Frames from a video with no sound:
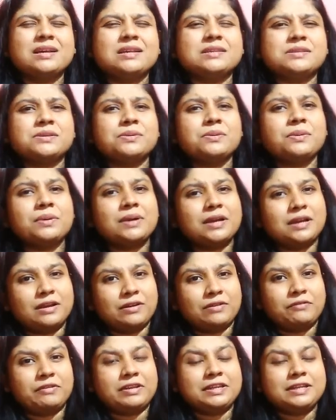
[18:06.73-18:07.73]
So
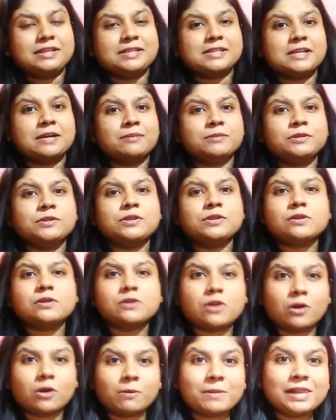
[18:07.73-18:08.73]
when it comes to the
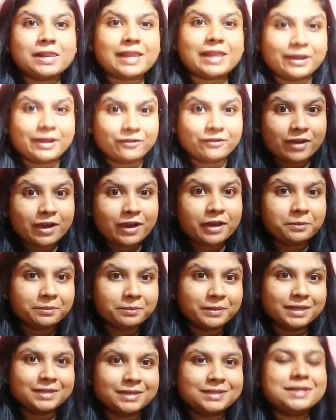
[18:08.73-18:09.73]
global
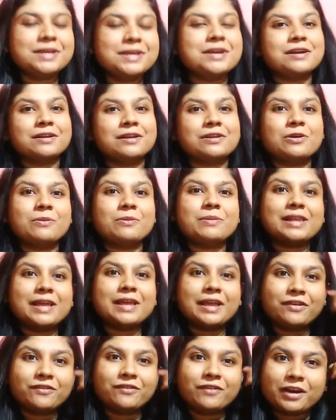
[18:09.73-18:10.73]
environment
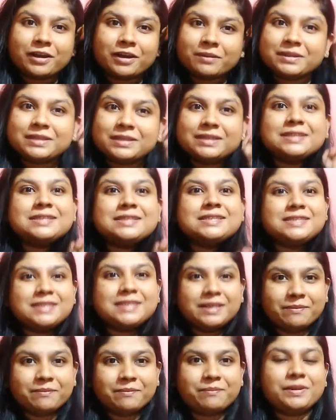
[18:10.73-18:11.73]
is
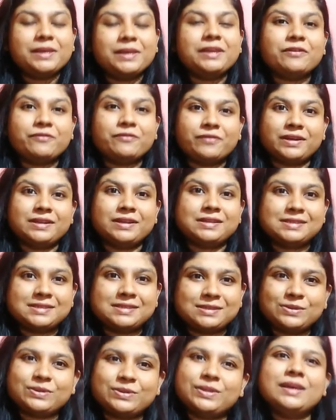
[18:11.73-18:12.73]
simply referring
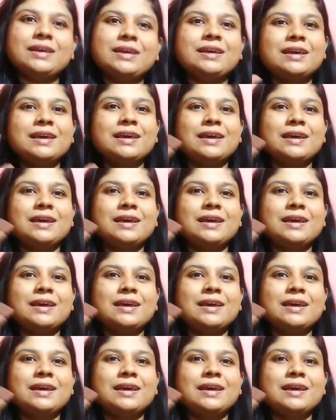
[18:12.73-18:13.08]
to the